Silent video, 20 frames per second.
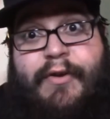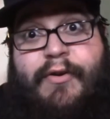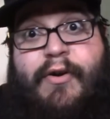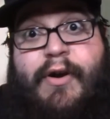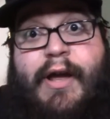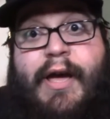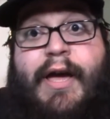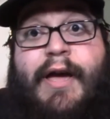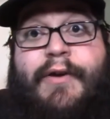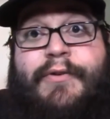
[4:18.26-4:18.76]

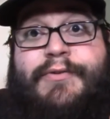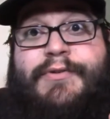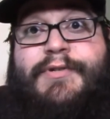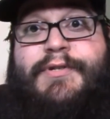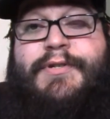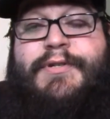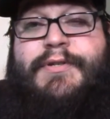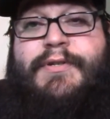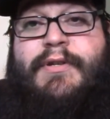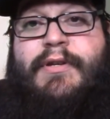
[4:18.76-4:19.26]

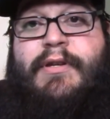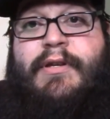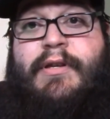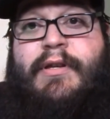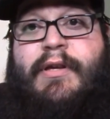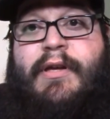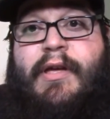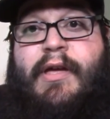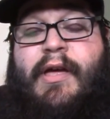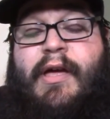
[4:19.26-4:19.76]
house.
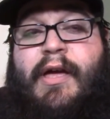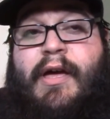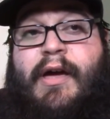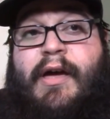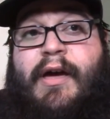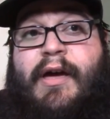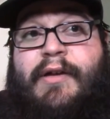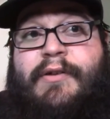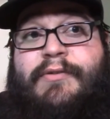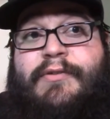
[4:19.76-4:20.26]

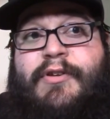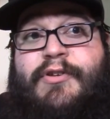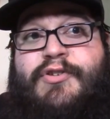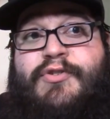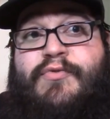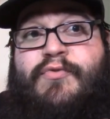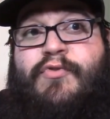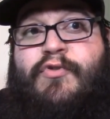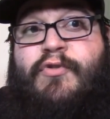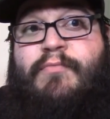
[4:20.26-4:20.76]

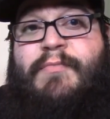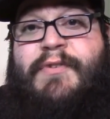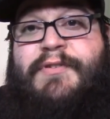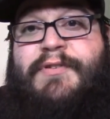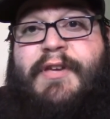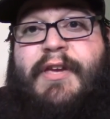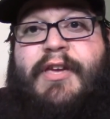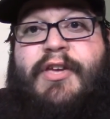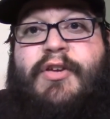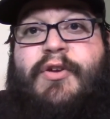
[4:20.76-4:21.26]
This room
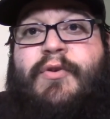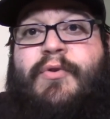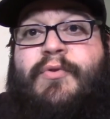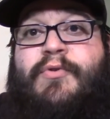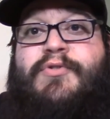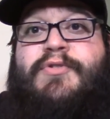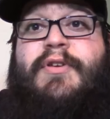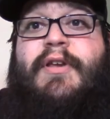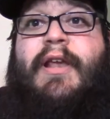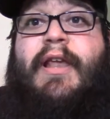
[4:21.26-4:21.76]
is a
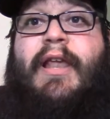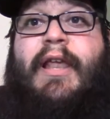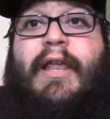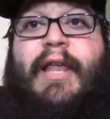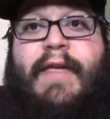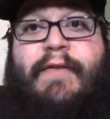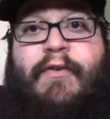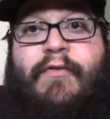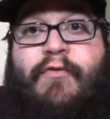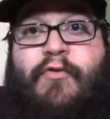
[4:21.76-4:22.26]
huge
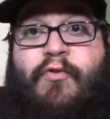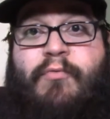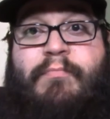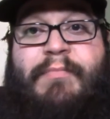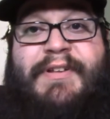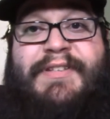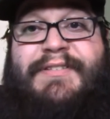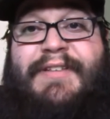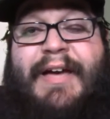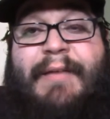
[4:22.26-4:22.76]
living room,
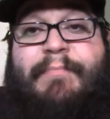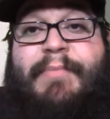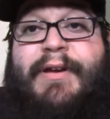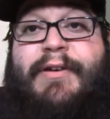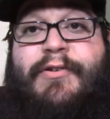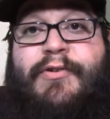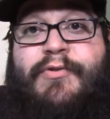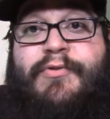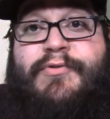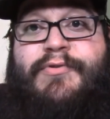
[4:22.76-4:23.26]
but it's not
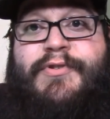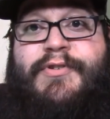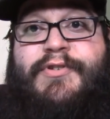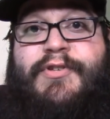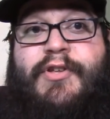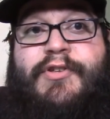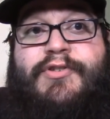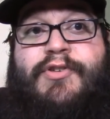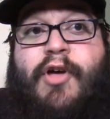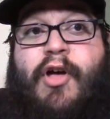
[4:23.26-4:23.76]
being
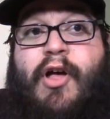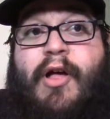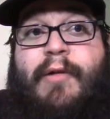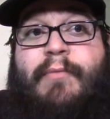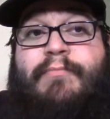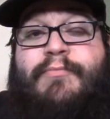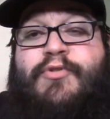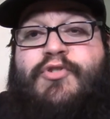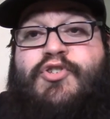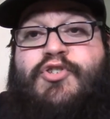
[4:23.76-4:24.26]
used. It's
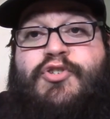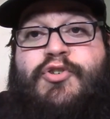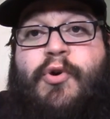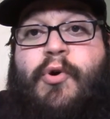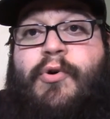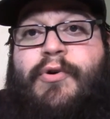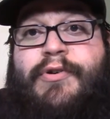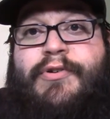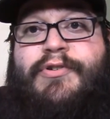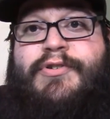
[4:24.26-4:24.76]
all
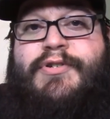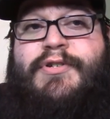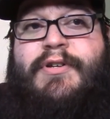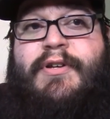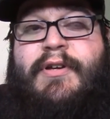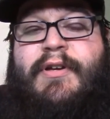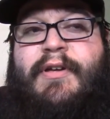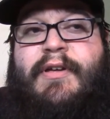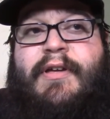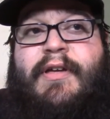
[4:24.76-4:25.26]
storage.
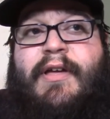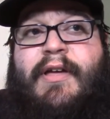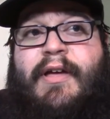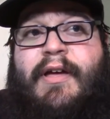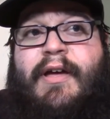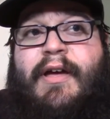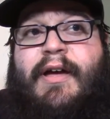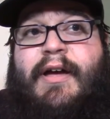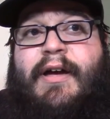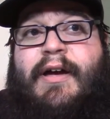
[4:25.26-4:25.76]

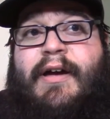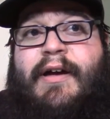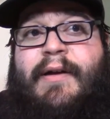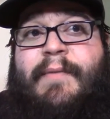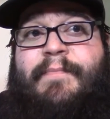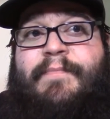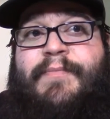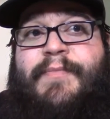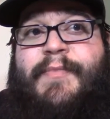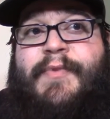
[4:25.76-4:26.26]

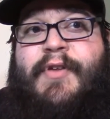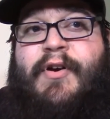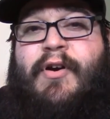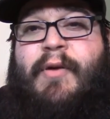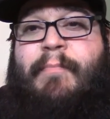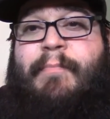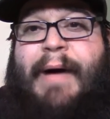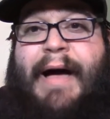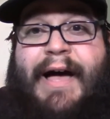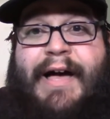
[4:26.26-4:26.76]
There
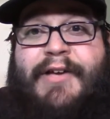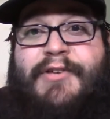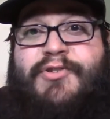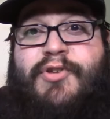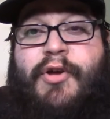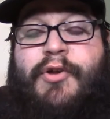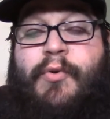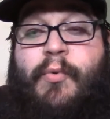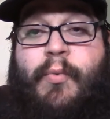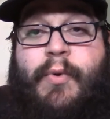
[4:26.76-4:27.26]
are bars
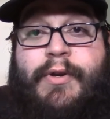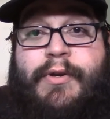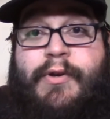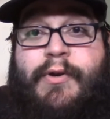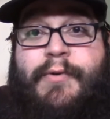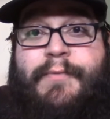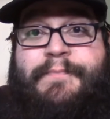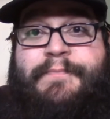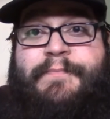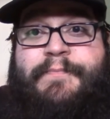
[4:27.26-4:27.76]
on the
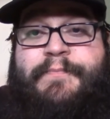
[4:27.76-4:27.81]
window,